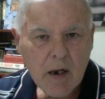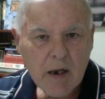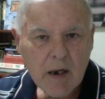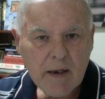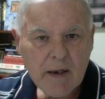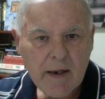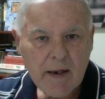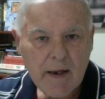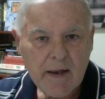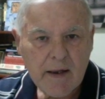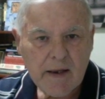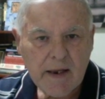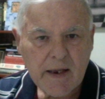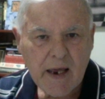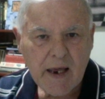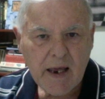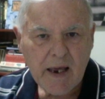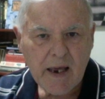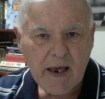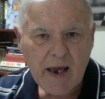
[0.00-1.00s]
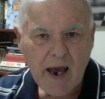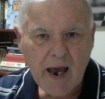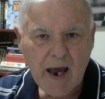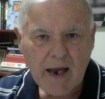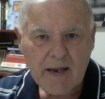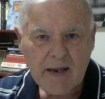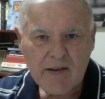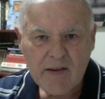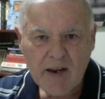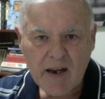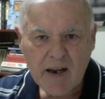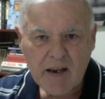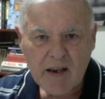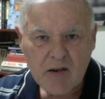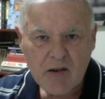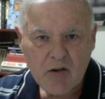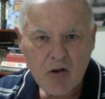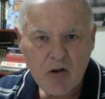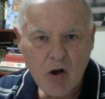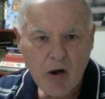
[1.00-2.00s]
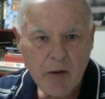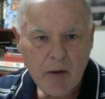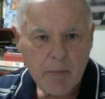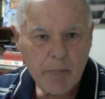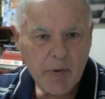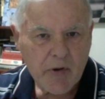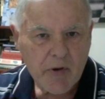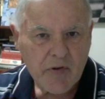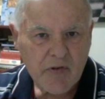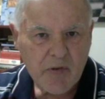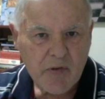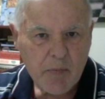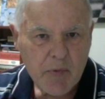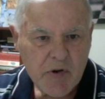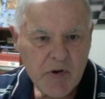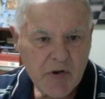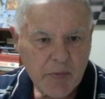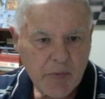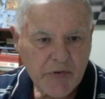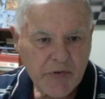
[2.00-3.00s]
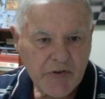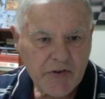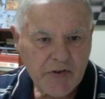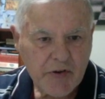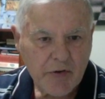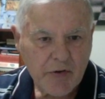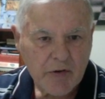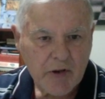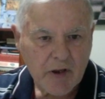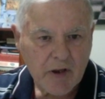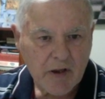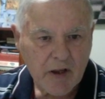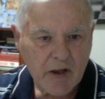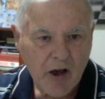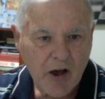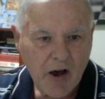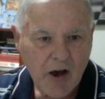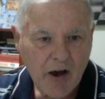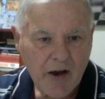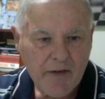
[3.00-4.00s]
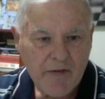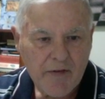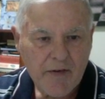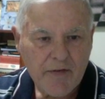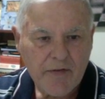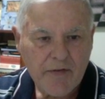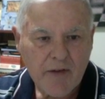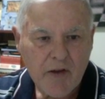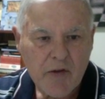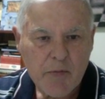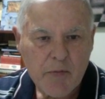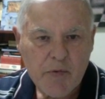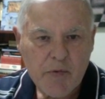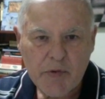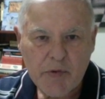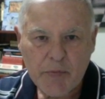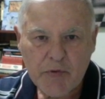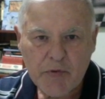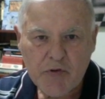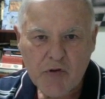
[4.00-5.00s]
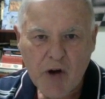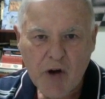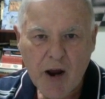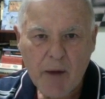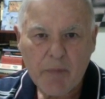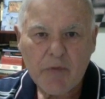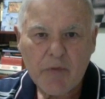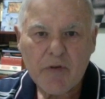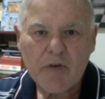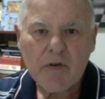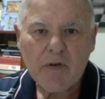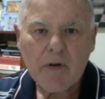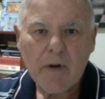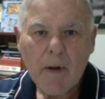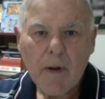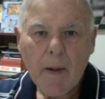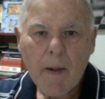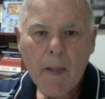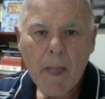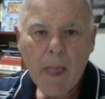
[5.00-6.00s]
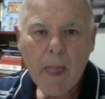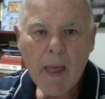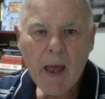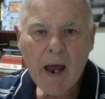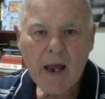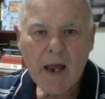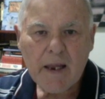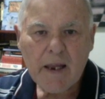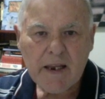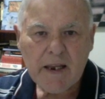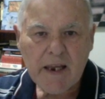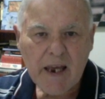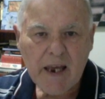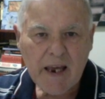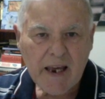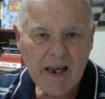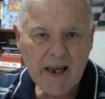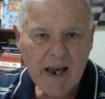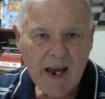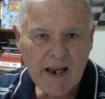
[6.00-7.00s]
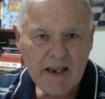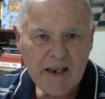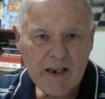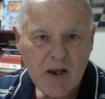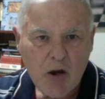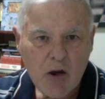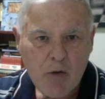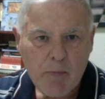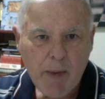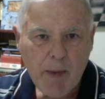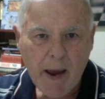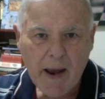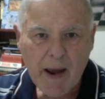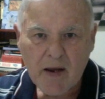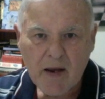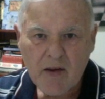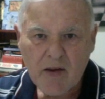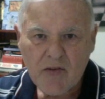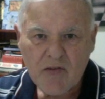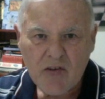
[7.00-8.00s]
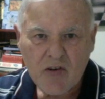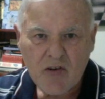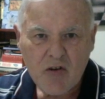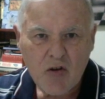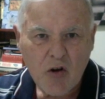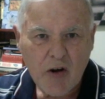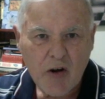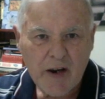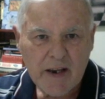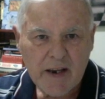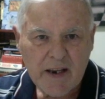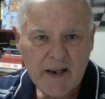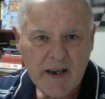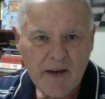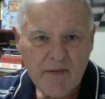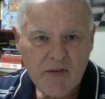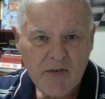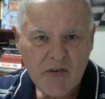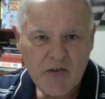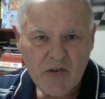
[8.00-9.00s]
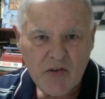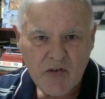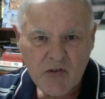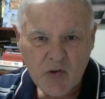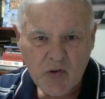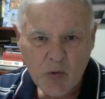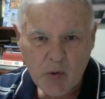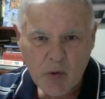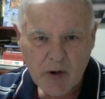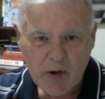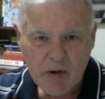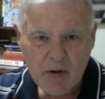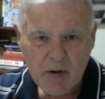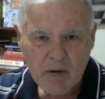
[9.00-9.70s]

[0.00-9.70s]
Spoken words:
Now the king can't take the knight because the bishop's still alive, even though the bishop's trapped. And the king can't go back because the knight covers the square.